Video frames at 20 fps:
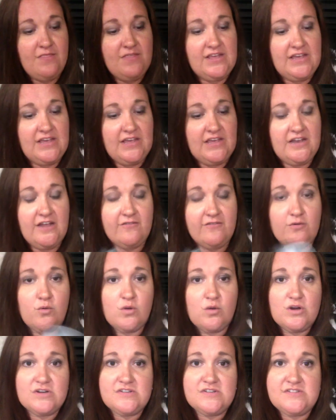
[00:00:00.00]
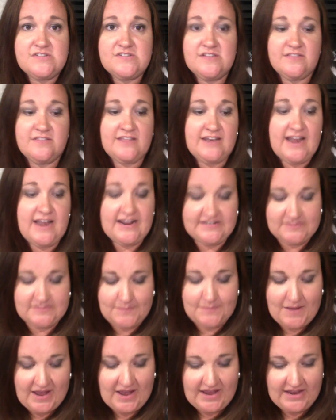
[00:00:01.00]
then, of course, the next
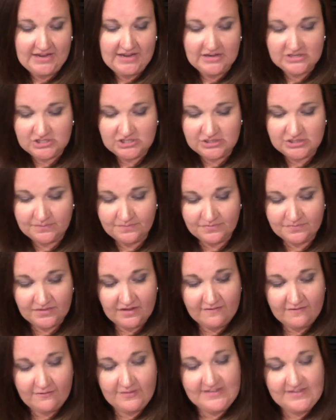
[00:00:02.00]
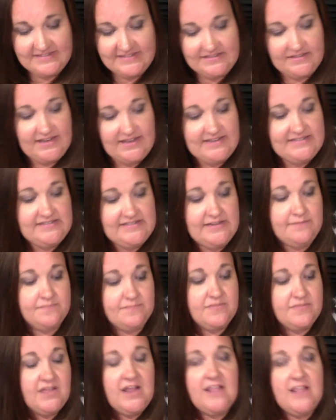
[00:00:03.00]
page for this lesson,
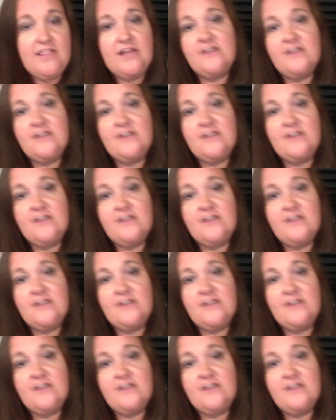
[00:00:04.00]
there